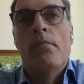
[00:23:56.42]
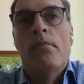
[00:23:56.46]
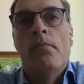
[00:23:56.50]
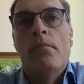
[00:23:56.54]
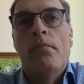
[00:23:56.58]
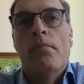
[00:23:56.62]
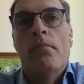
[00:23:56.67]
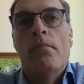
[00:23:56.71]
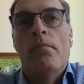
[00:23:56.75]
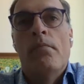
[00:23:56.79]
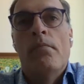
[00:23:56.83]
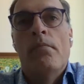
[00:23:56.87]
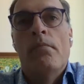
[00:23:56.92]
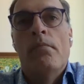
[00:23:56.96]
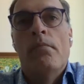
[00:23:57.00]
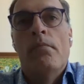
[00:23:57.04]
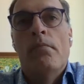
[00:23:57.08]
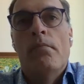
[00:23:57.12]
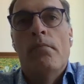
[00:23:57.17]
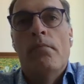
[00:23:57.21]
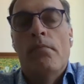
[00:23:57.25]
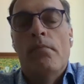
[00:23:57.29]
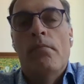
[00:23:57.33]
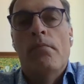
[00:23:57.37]

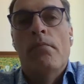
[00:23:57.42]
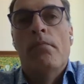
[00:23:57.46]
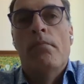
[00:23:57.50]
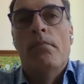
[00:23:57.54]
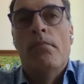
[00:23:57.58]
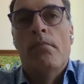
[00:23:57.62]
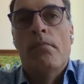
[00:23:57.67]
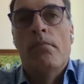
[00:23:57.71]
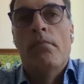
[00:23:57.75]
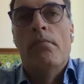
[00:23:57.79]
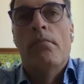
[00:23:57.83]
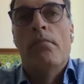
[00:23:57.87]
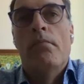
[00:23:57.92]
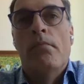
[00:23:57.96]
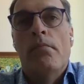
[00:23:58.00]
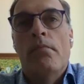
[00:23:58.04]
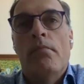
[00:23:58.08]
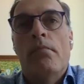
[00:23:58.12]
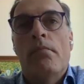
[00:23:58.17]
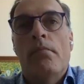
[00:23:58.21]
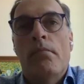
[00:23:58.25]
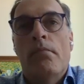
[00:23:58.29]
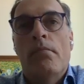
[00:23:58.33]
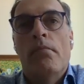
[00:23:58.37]

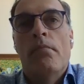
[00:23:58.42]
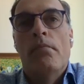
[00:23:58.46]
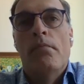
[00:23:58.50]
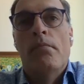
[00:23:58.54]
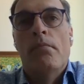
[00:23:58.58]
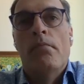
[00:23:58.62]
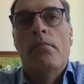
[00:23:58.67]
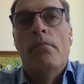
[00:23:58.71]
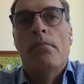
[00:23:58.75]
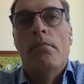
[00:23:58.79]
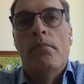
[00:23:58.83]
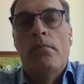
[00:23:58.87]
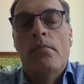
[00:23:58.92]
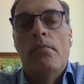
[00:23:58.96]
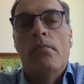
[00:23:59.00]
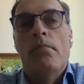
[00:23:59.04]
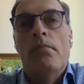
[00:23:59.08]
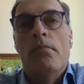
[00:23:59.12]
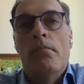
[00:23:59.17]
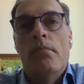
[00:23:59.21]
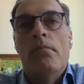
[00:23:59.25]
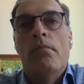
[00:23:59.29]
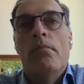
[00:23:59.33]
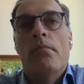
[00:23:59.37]

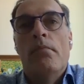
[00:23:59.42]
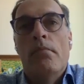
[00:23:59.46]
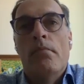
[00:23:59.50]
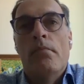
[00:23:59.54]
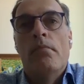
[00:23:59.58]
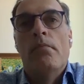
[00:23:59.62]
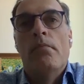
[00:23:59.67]
(silent)